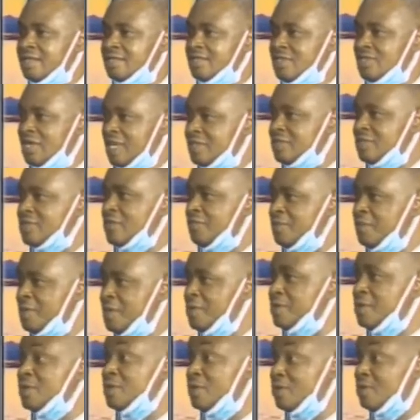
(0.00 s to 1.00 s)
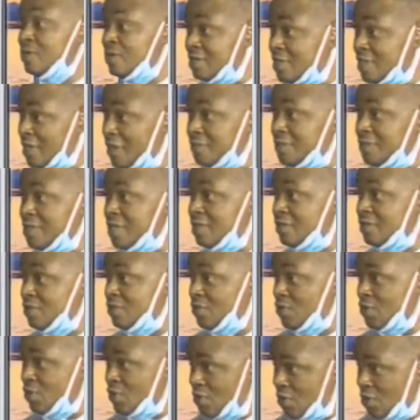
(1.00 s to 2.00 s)
chances of being able to use stem cells
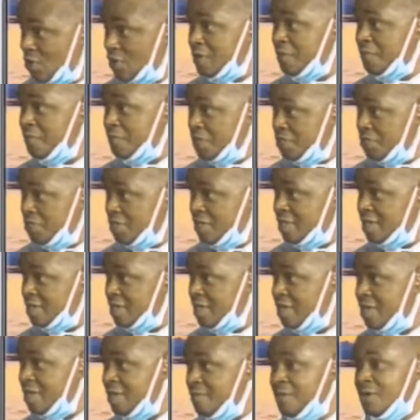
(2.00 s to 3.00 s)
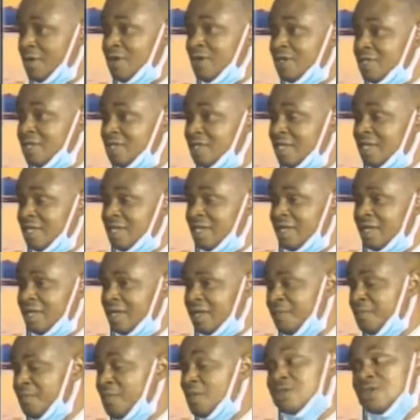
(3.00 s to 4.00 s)
to cure the patient, because
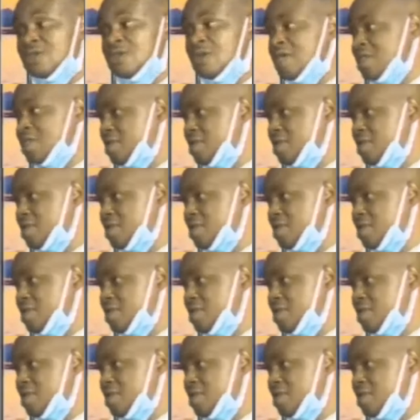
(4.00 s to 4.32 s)
the procedure is